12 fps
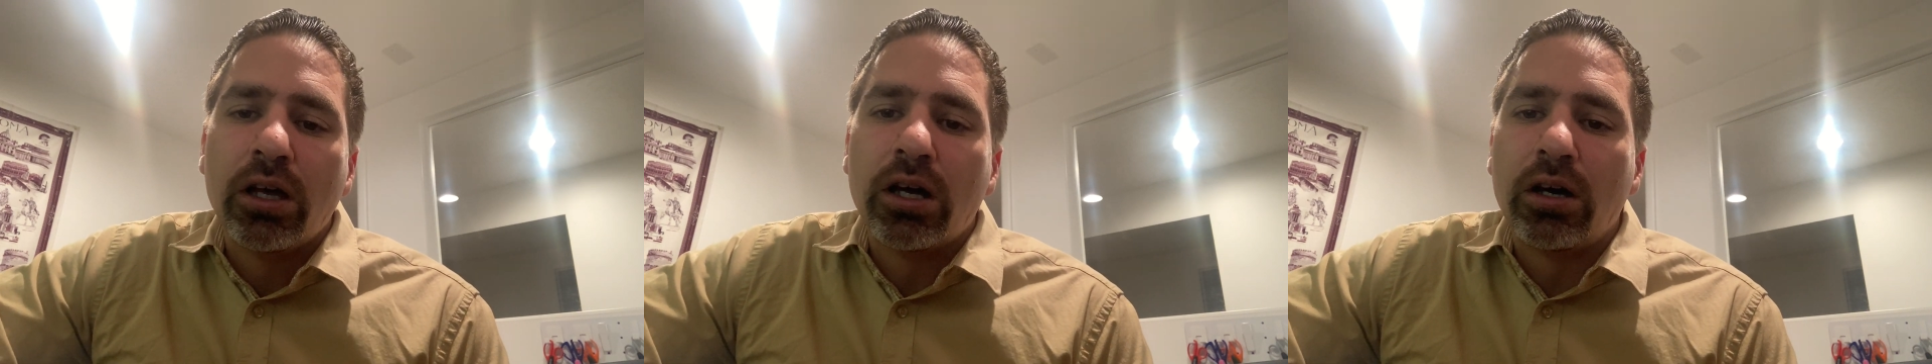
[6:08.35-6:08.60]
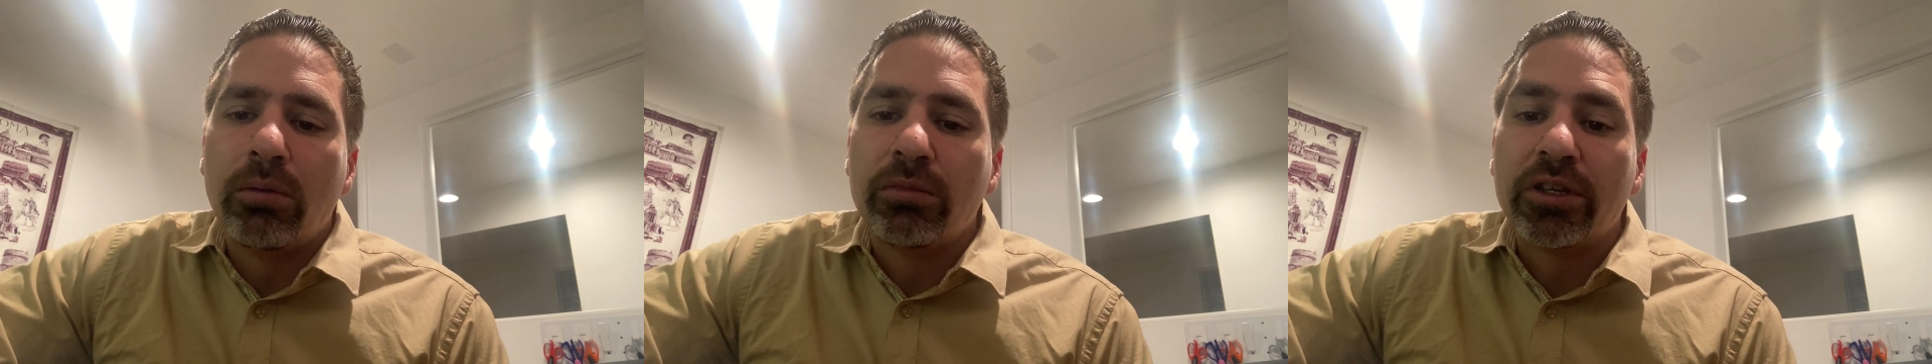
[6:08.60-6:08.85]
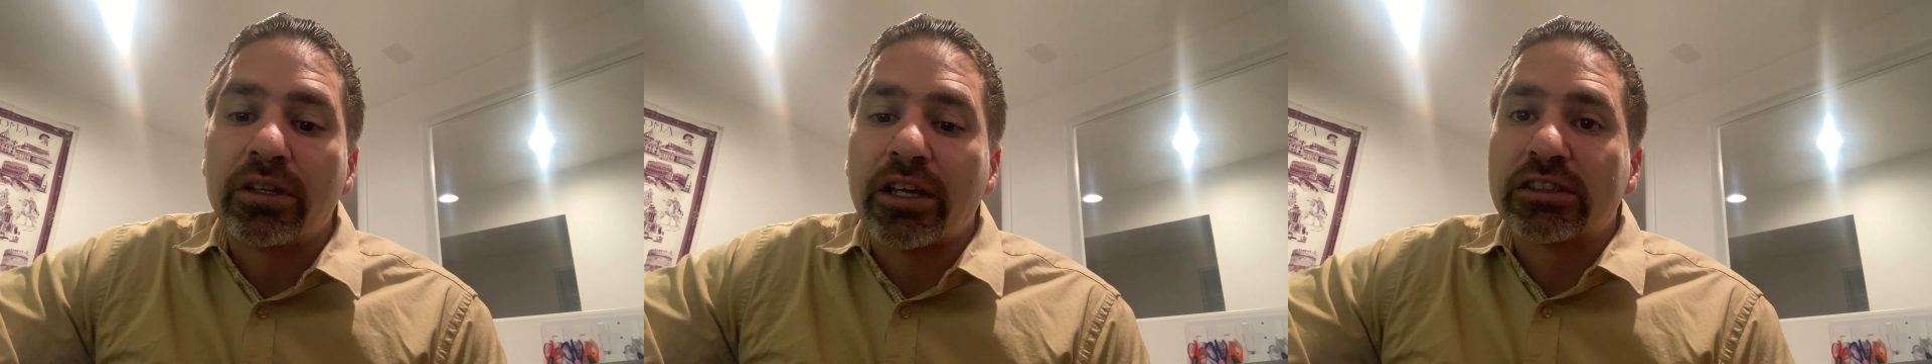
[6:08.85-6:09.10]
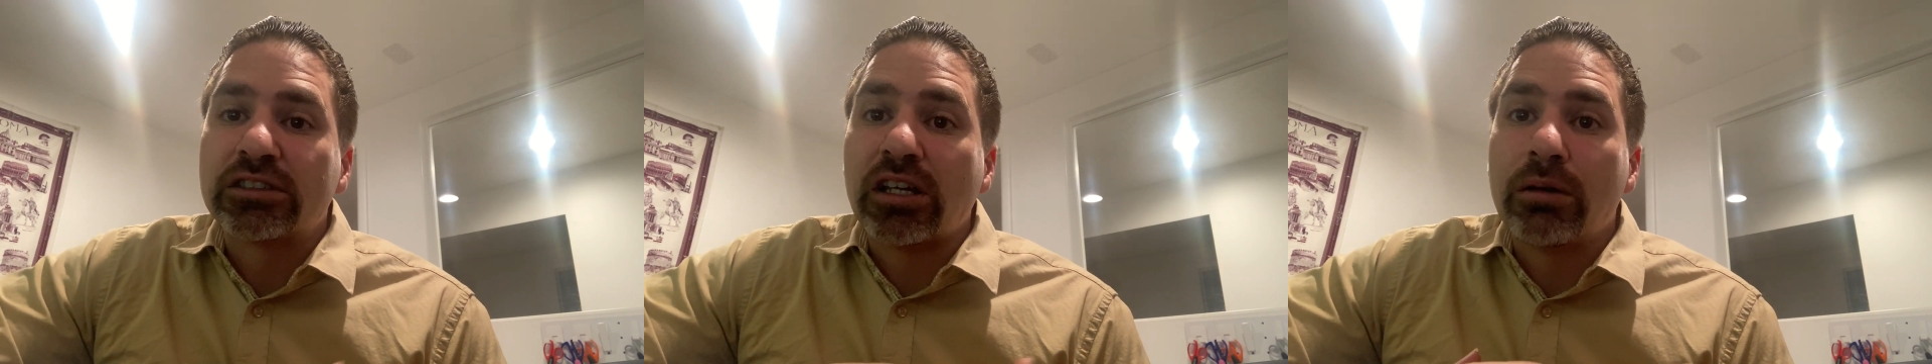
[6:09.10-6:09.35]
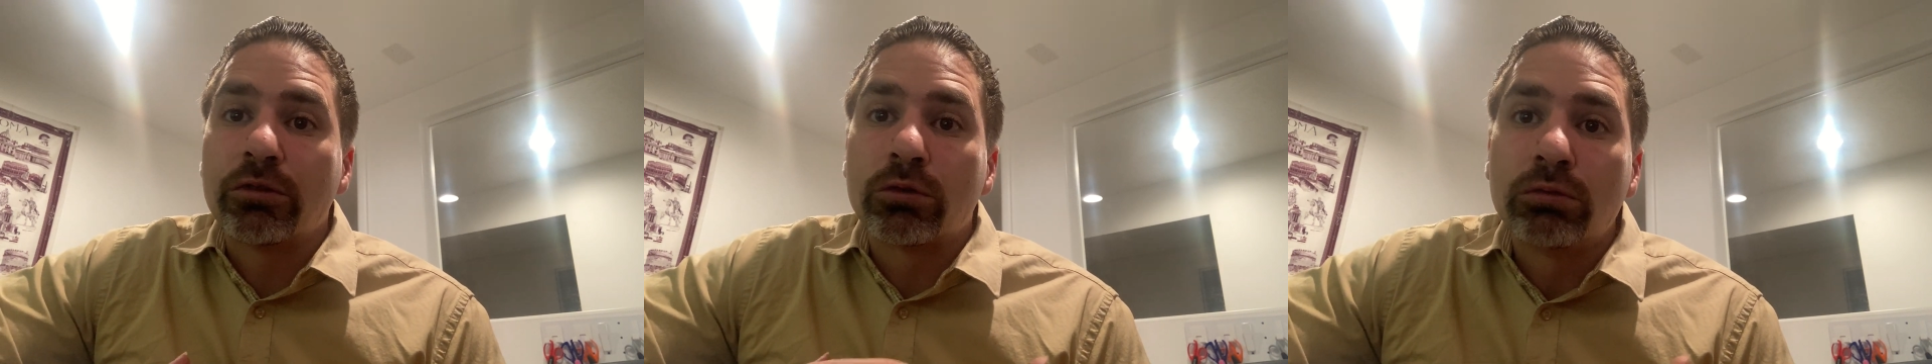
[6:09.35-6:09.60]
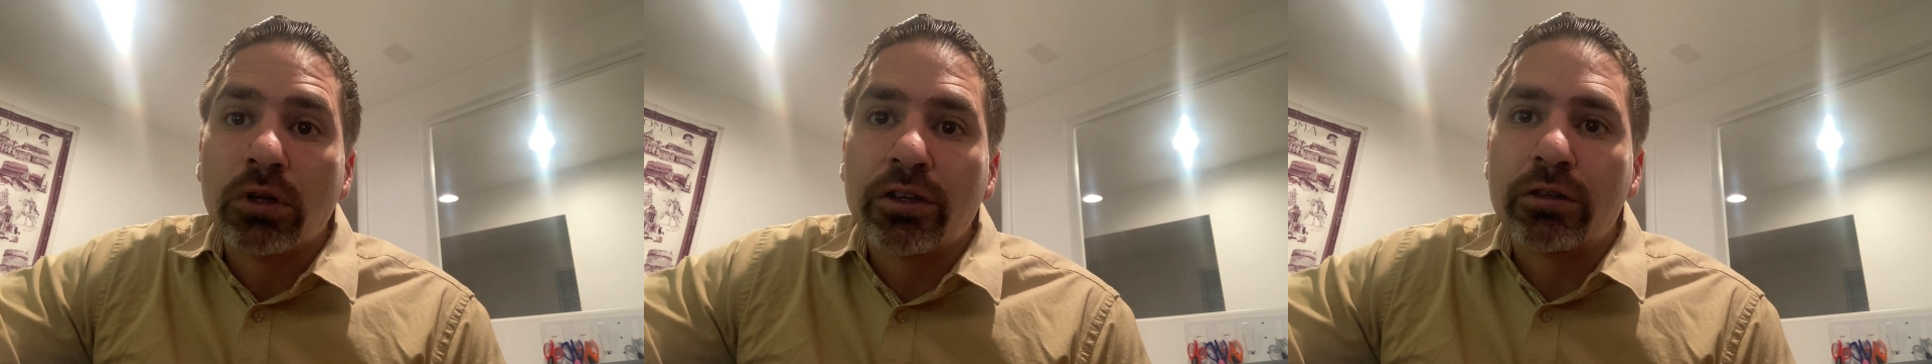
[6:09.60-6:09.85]
men like Samuel
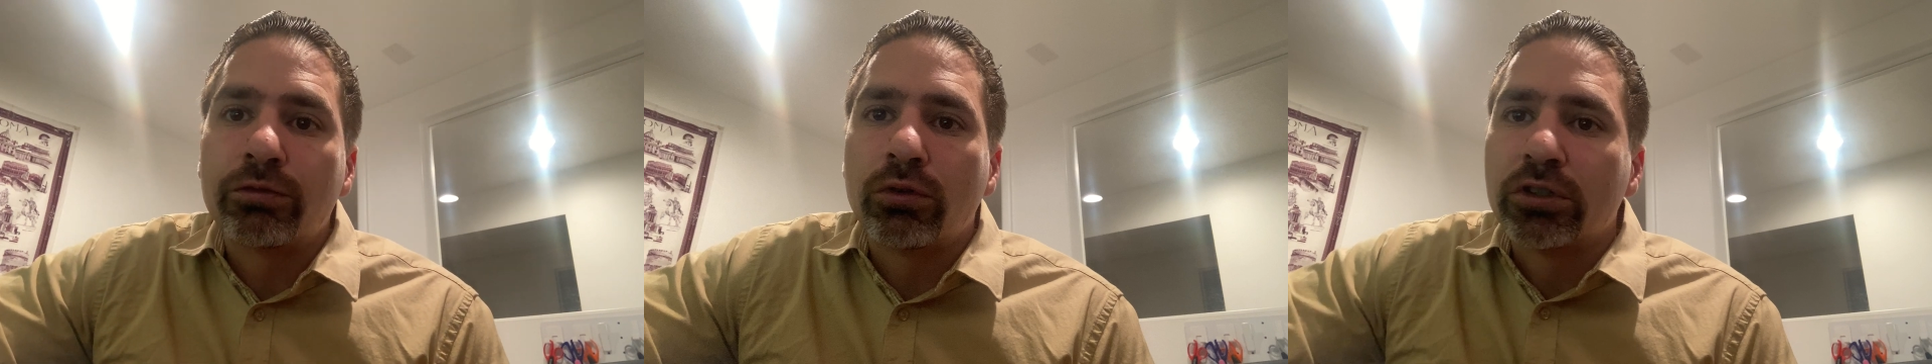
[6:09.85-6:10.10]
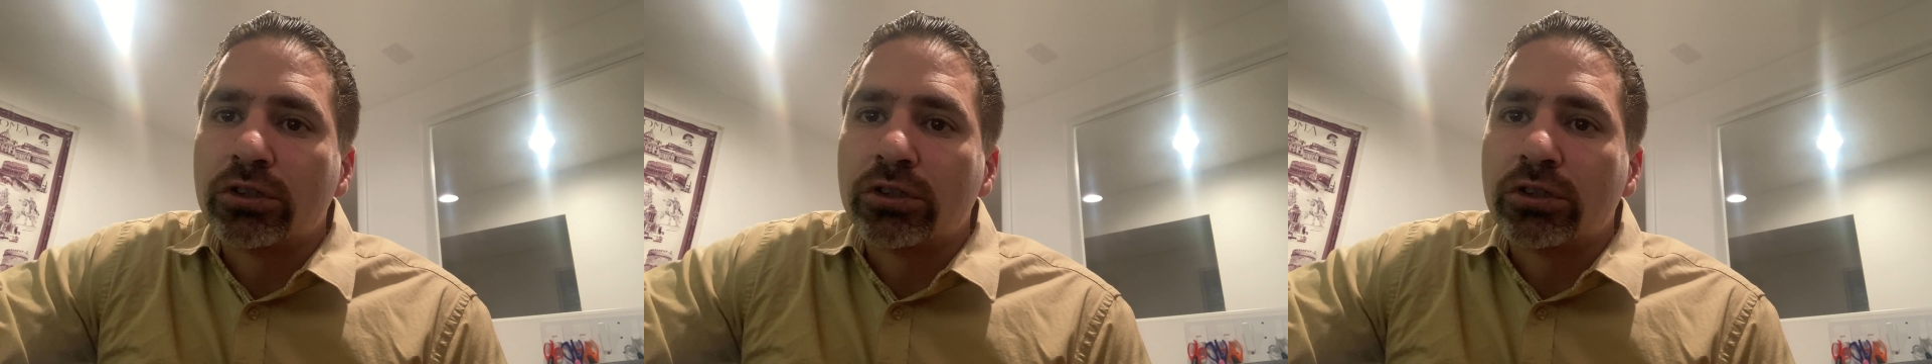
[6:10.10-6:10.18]
Rutherford,